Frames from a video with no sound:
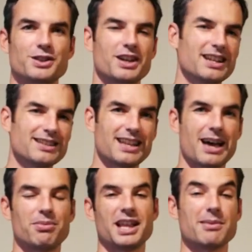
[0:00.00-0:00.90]
You're going to
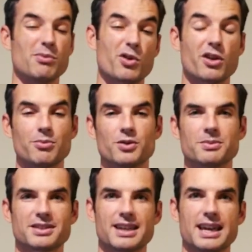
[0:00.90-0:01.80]
start playing more and more
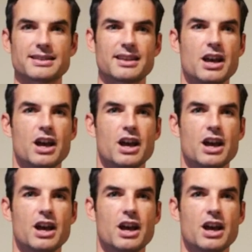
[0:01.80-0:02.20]
mistakes.